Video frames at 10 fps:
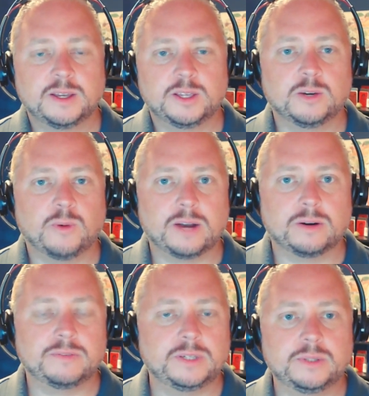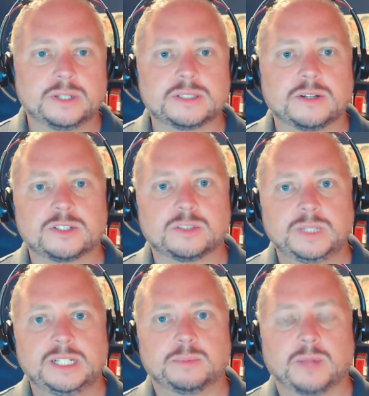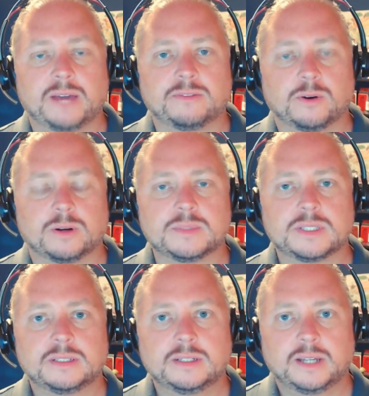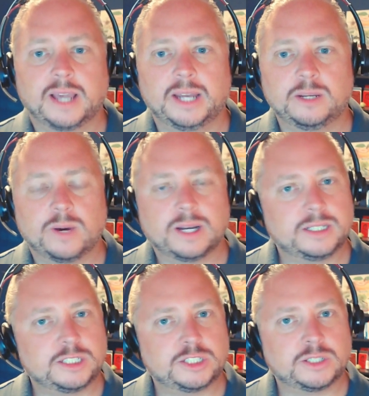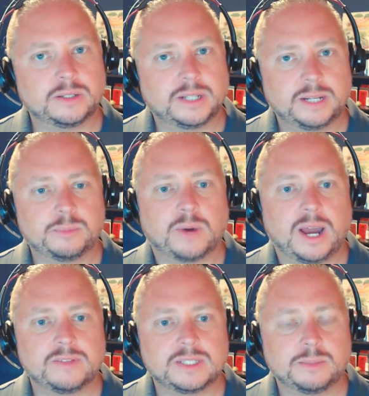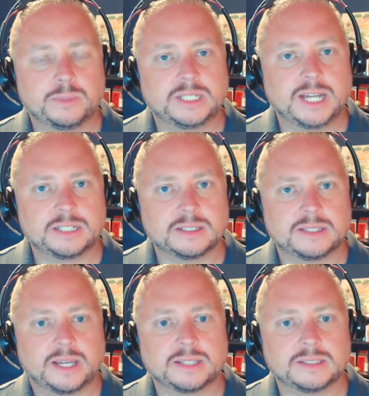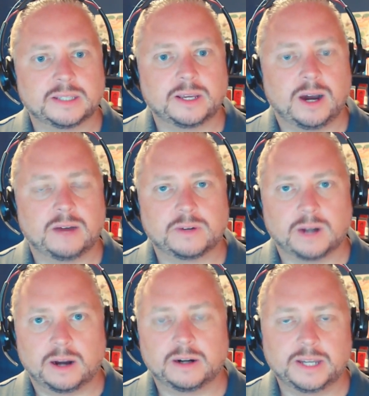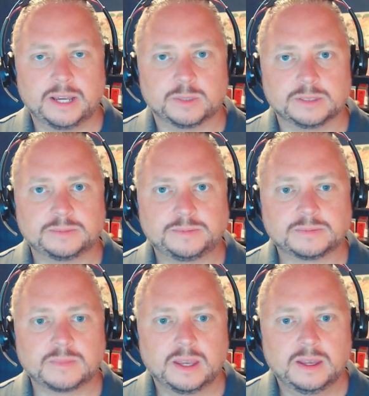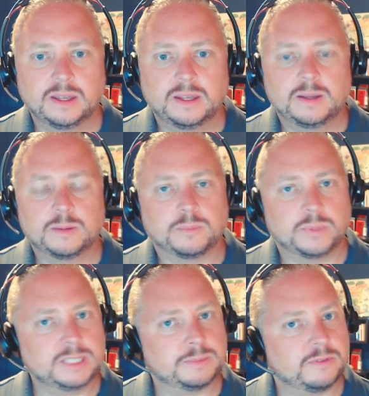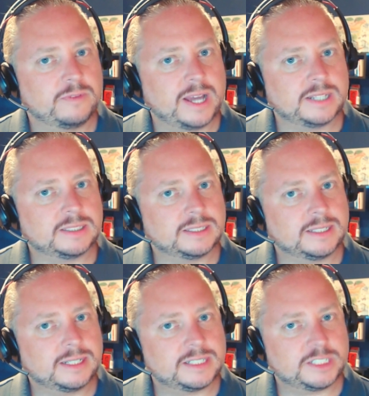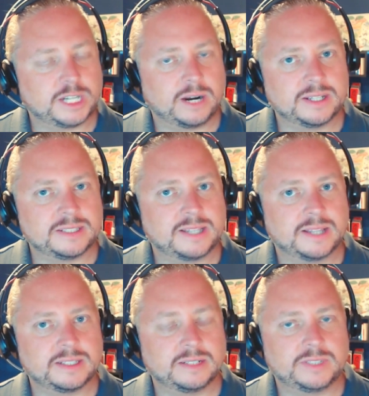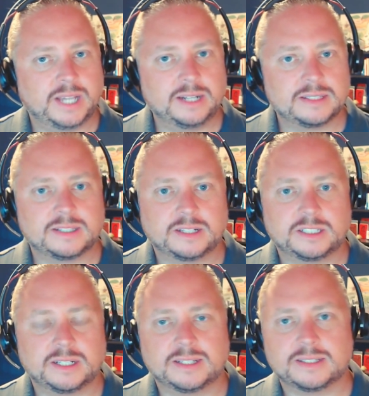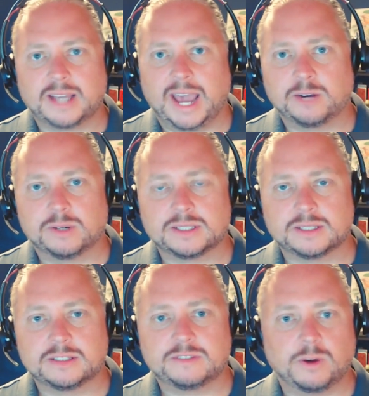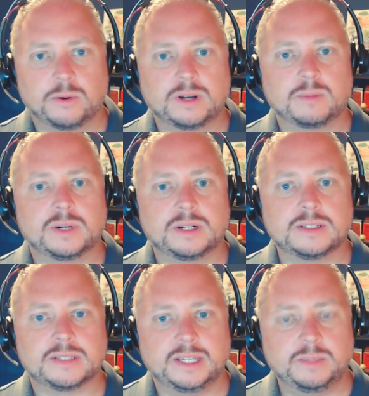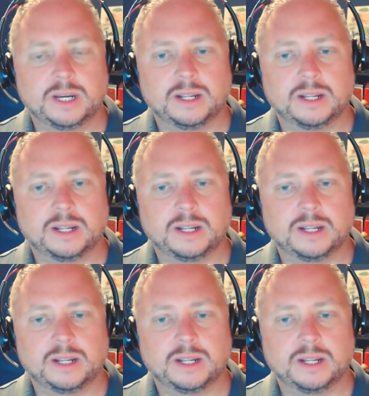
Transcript: You'll want to review your social media platforms, and you want to ensure that any privacy protection settings that they offer are enabled. Please prevent sharing sensitive data such as addresses, phone numbers, email